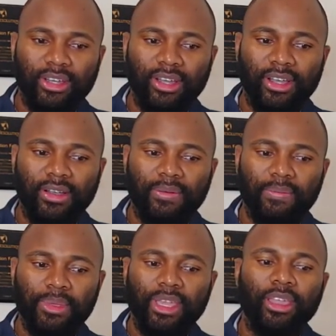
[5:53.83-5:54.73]
uh,
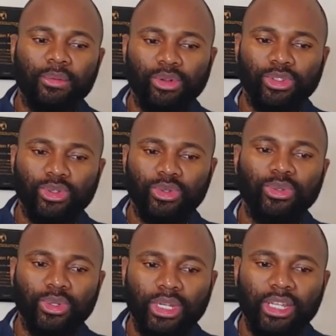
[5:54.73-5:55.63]
be able
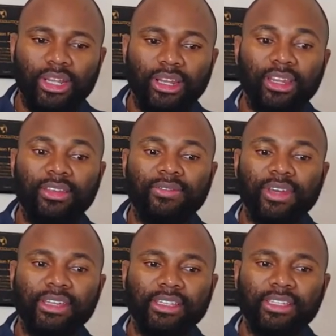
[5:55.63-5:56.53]
to live
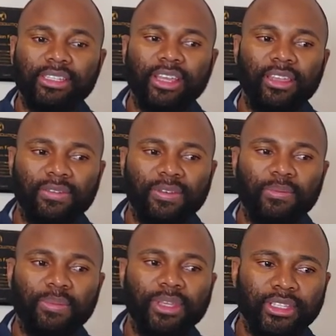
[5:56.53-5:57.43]
in safe,
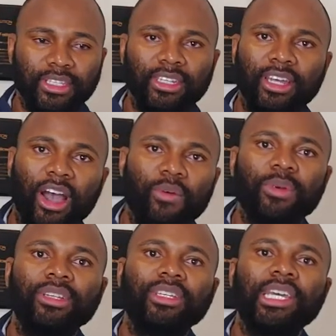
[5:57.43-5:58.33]
in peace, in
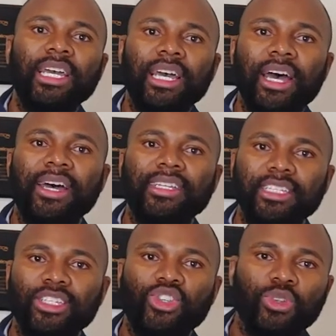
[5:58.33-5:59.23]
harmony
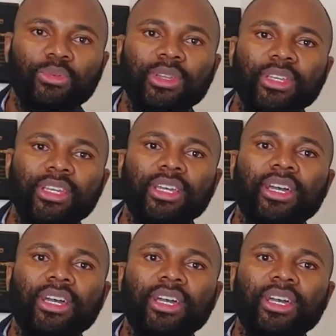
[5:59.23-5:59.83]
as it should be,